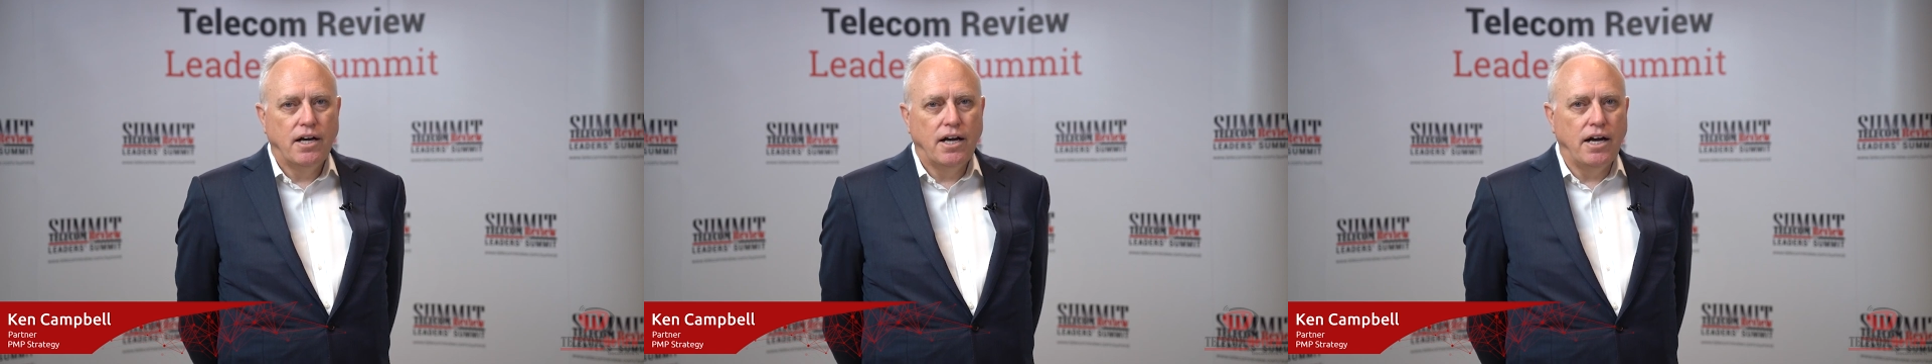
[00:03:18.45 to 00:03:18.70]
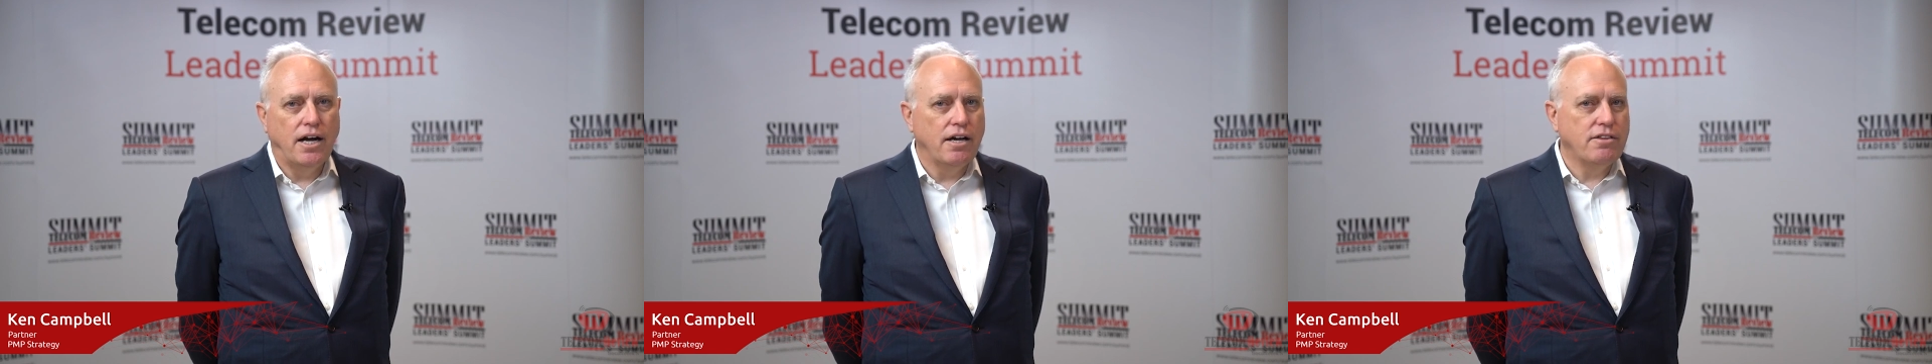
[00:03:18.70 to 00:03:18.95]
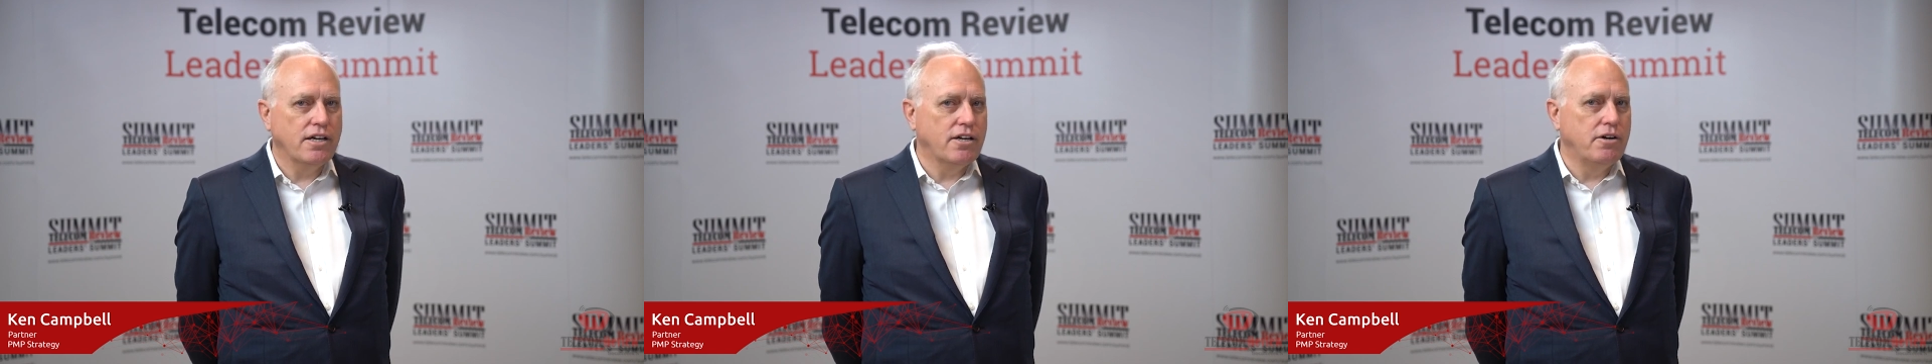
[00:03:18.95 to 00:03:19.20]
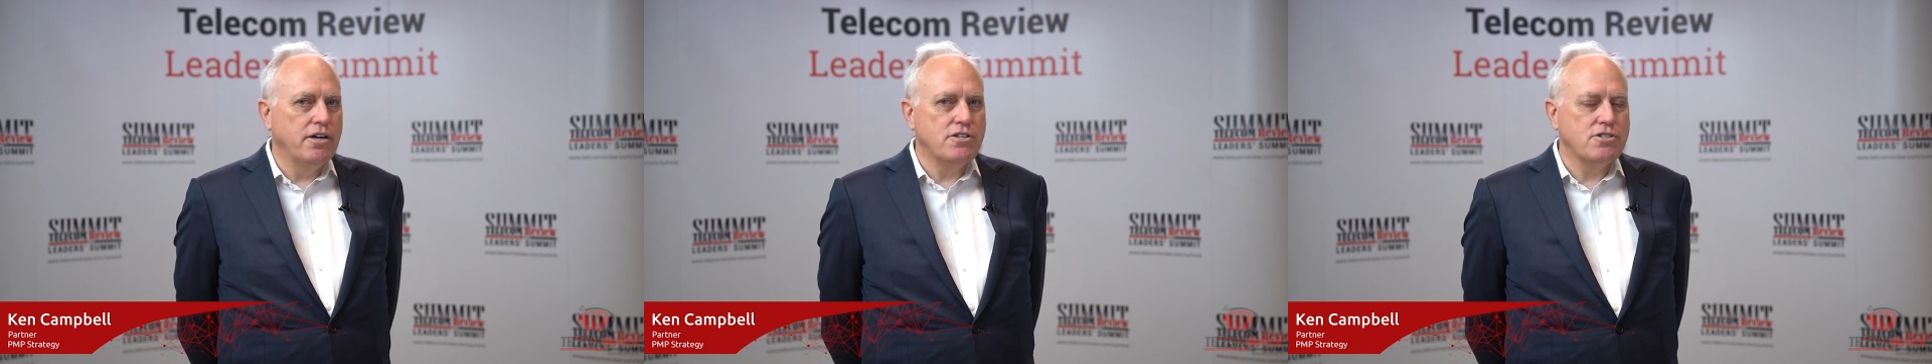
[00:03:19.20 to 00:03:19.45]
I think
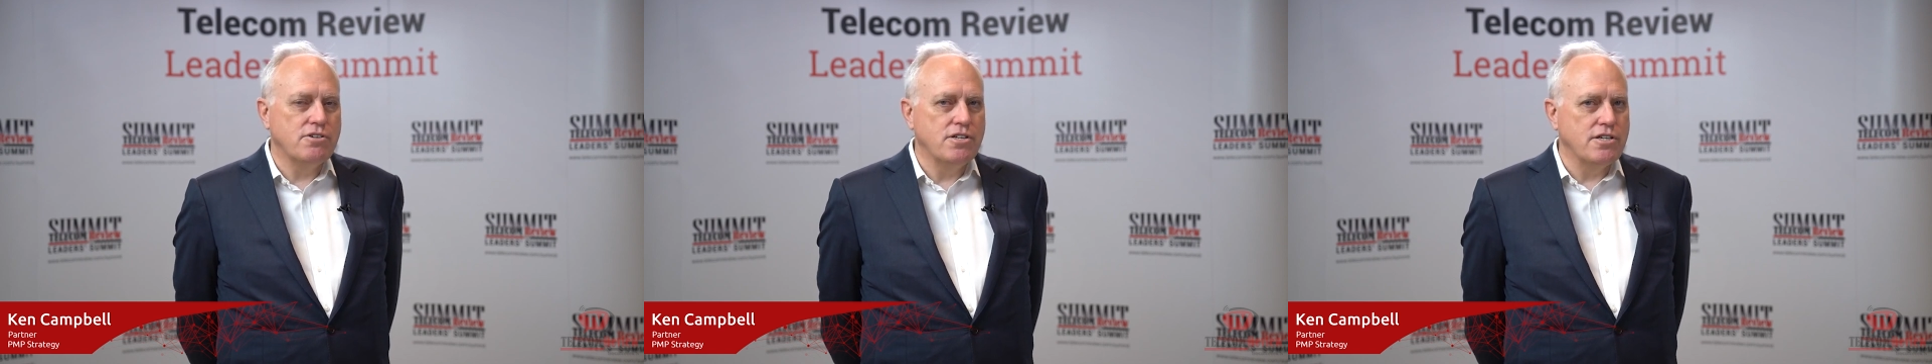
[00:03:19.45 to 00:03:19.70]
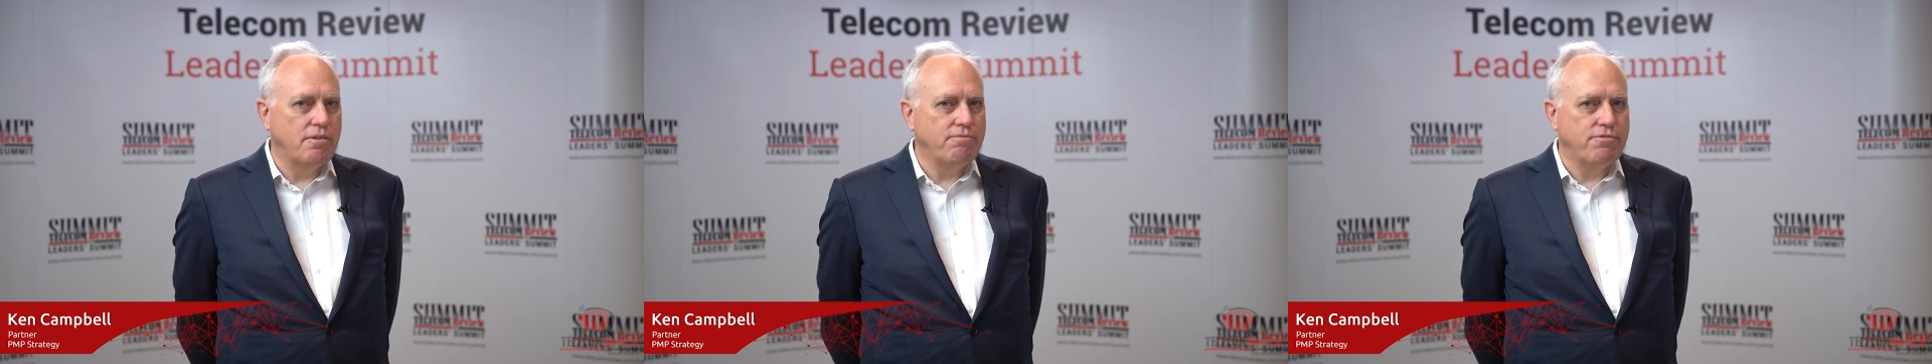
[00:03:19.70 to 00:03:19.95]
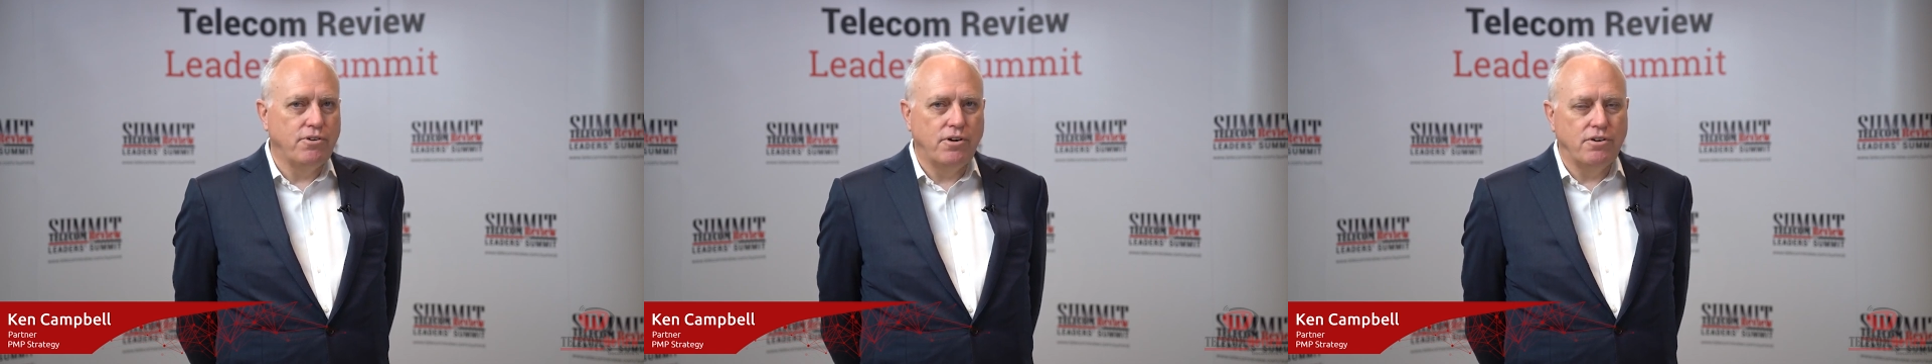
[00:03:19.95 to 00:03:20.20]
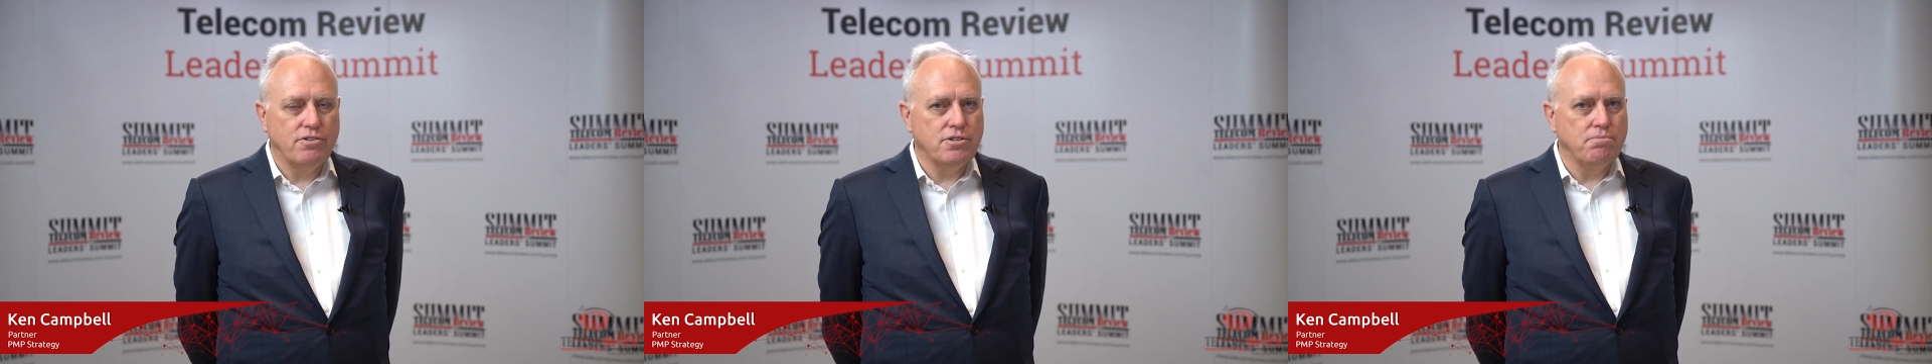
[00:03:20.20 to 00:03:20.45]
our industry is up
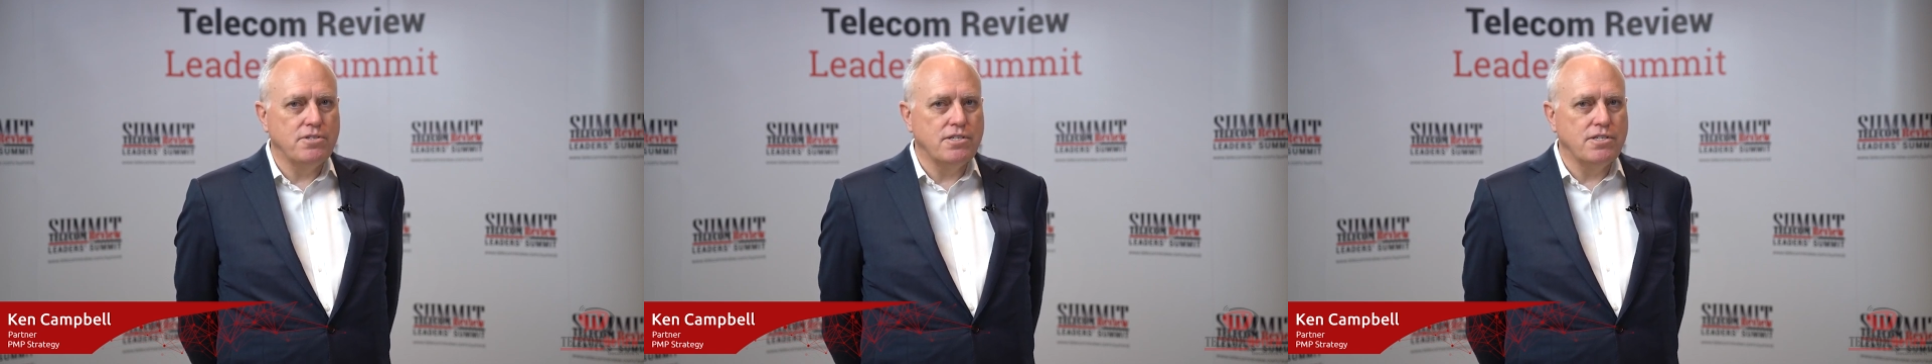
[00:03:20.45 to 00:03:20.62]
for some